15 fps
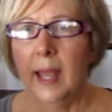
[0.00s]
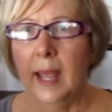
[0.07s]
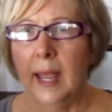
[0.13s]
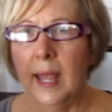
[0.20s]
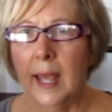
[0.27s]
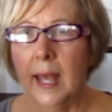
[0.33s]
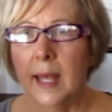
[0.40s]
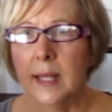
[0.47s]

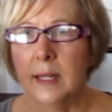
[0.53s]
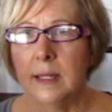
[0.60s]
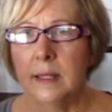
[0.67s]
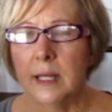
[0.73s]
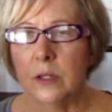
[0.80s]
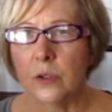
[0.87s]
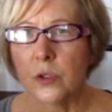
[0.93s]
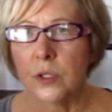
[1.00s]
and
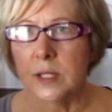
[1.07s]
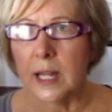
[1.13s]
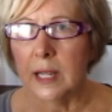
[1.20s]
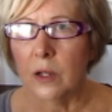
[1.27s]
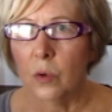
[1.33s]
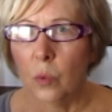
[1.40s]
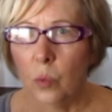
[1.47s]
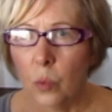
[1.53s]
that you're
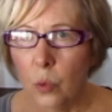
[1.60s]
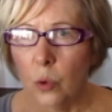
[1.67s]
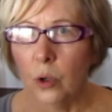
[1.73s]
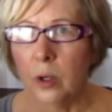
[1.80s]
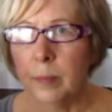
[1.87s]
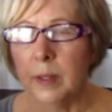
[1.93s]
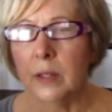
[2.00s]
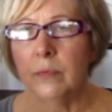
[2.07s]
staying
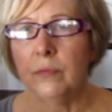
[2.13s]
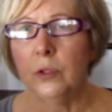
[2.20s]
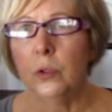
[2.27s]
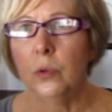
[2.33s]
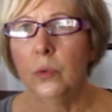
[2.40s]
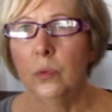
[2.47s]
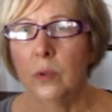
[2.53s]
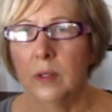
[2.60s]
warm if
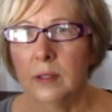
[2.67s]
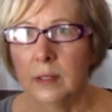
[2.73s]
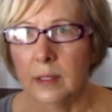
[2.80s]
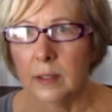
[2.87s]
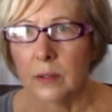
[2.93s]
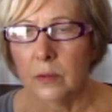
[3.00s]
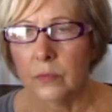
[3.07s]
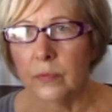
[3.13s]
you
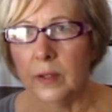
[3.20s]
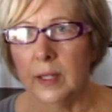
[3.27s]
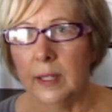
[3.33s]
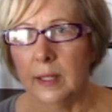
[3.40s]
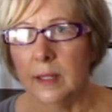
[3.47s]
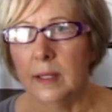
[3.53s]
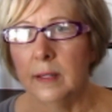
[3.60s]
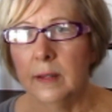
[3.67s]
live
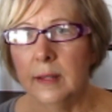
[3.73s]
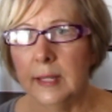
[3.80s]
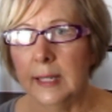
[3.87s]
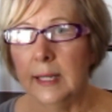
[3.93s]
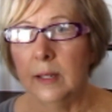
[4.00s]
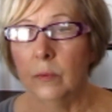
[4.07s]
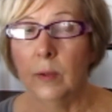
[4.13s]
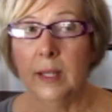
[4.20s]
in
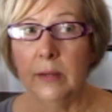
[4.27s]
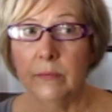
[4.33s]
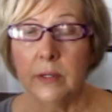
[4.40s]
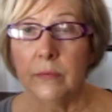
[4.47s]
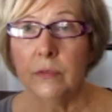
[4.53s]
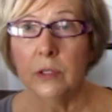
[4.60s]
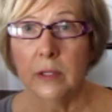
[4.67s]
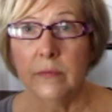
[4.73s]
the, well, even
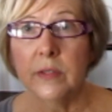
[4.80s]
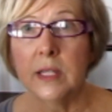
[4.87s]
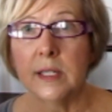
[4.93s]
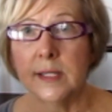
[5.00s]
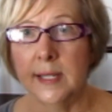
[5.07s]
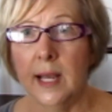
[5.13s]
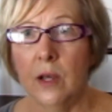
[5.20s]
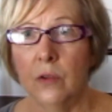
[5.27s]
if you live in the
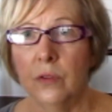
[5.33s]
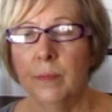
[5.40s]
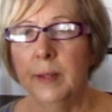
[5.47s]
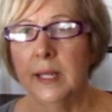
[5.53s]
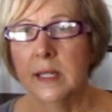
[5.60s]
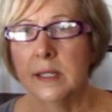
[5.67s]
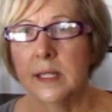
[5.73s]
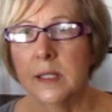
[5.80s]
South, because